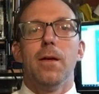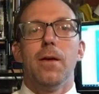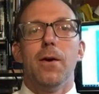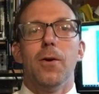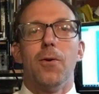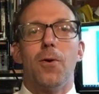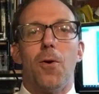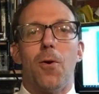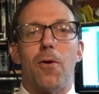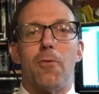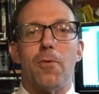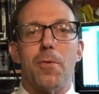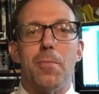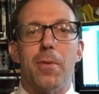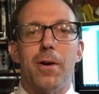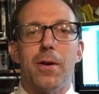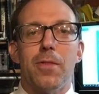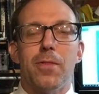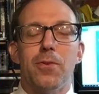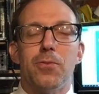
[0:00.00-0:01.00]
Hello
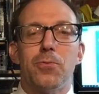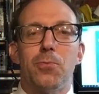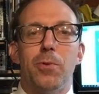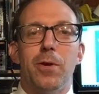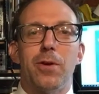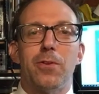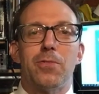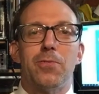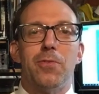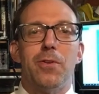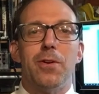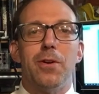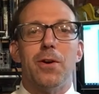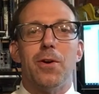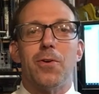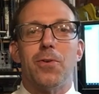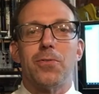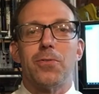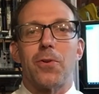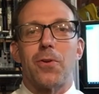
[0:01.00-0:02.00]
everybody. This week's
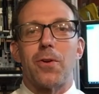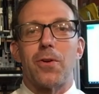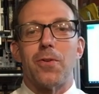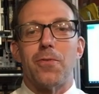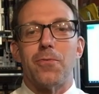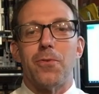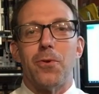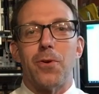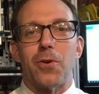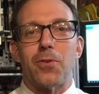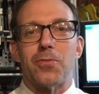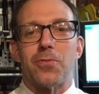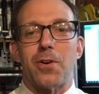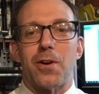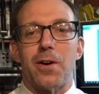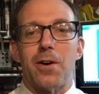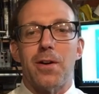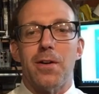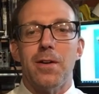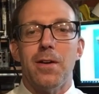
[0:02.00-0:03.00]
videos are going to focus
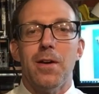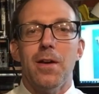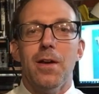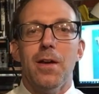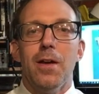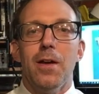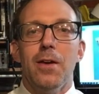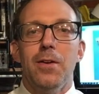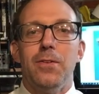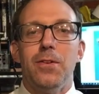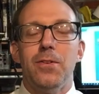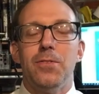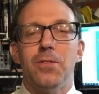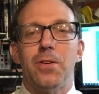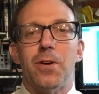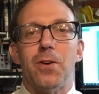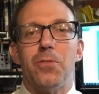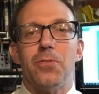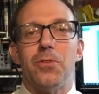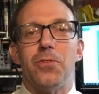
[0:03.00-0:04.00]
on
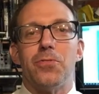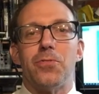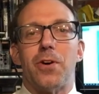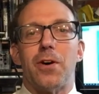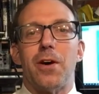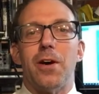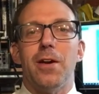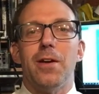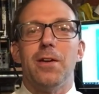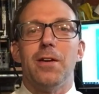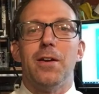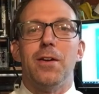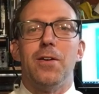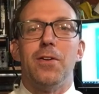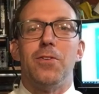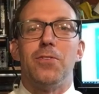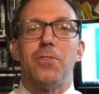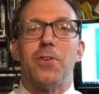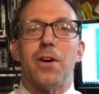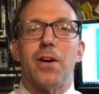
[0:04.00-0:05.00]
detailed design and
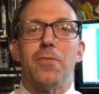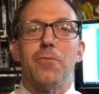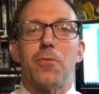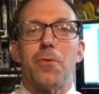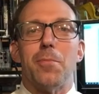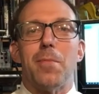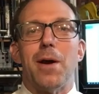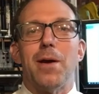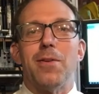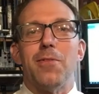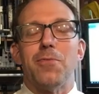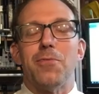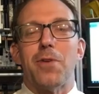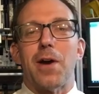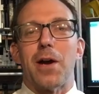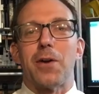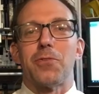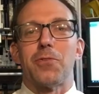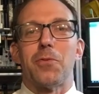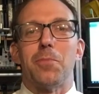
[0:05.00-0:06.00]
design for
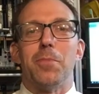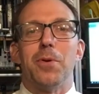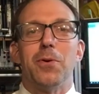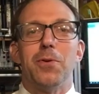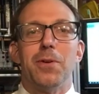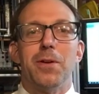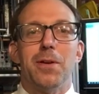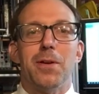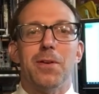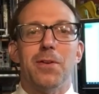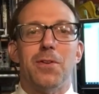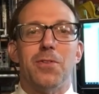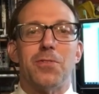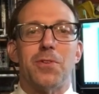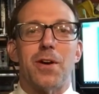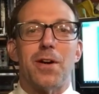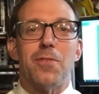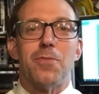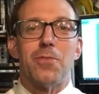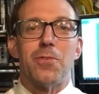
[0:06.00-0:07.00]
manufacturability and
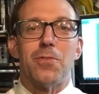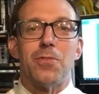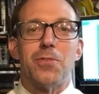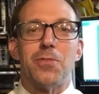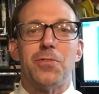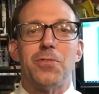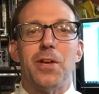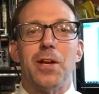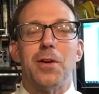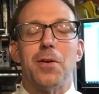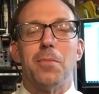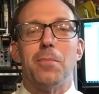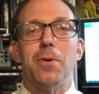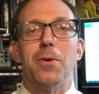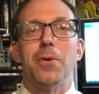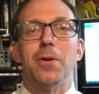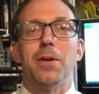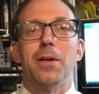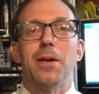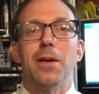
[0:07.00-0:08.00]
design for
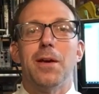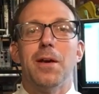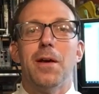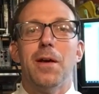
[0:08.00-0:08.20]
sustainability.